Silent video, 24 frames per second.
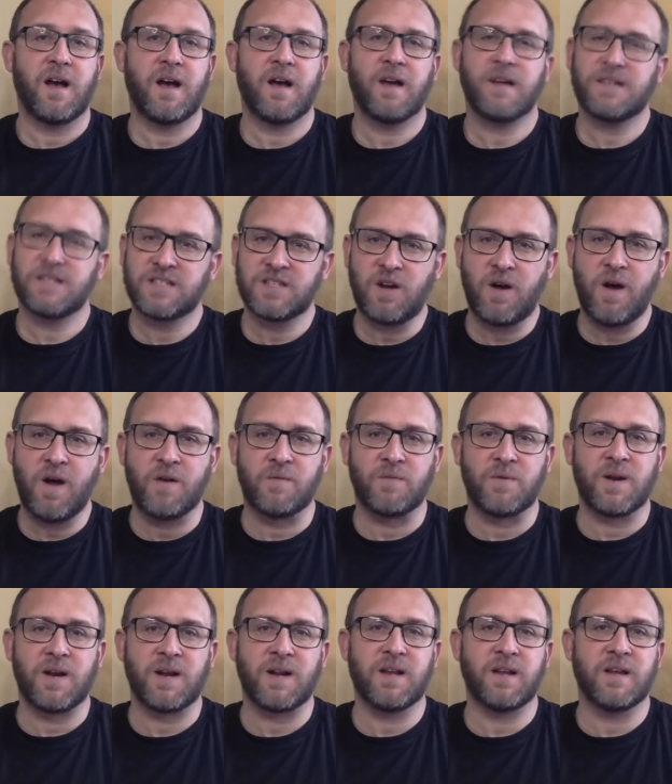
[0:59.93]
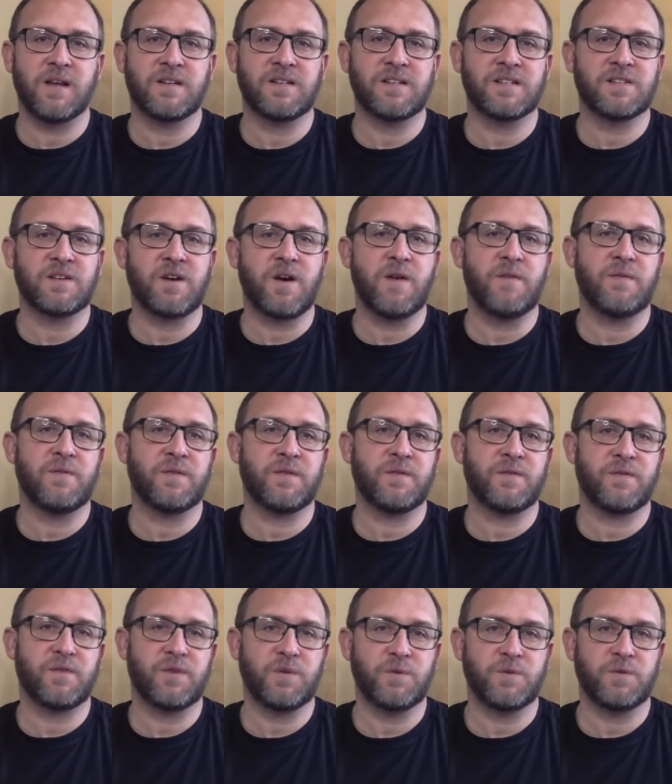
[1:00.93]
a desire, really, a desire for the
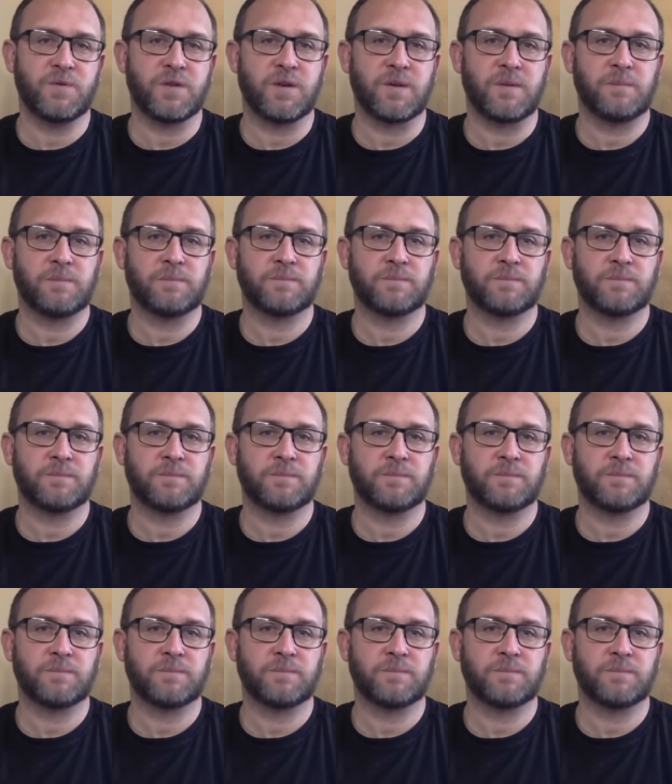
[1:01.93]
future.